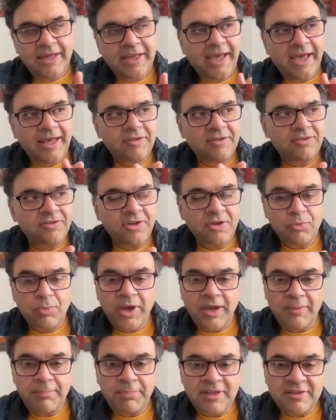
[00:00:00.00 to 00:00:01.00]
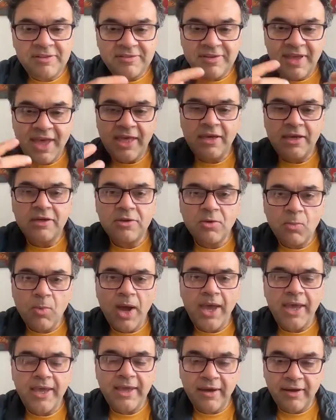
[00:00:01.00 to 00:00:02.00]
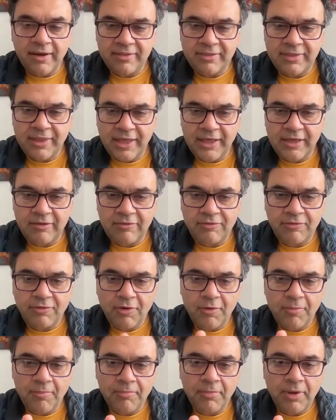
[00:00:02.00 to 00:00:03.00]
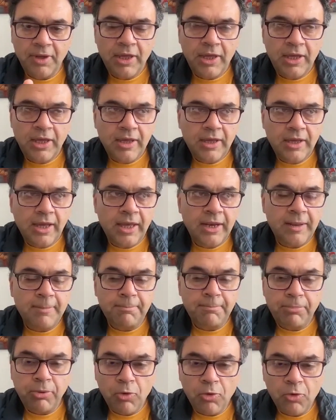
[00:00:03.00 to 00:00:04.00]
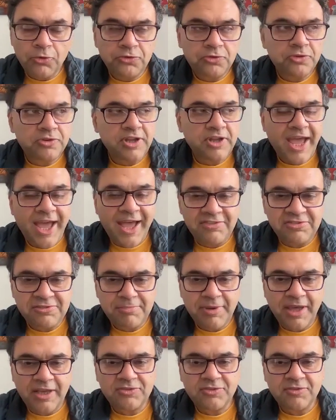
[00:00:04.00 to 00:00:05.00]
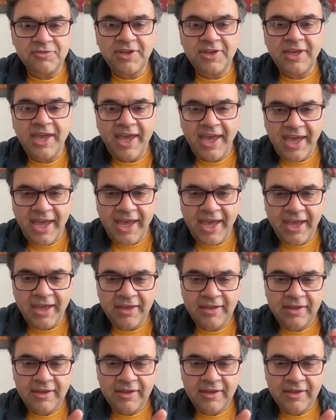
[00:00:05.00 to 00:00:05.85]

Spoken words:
And so we're being taken away, I think, from an important aspect of care,